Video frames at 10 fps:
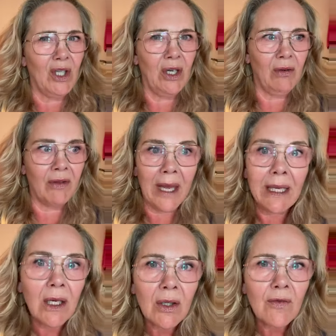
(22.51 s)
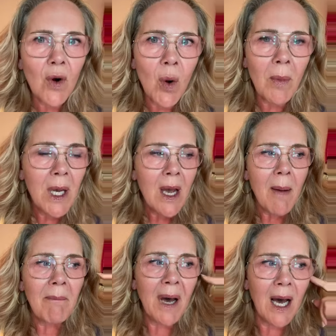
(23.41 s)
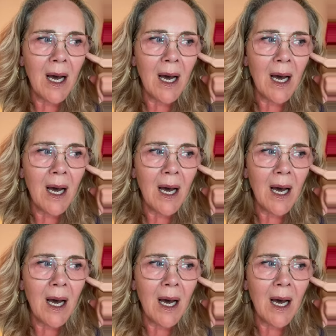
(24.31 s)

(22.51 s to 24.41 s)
you think you're from, but,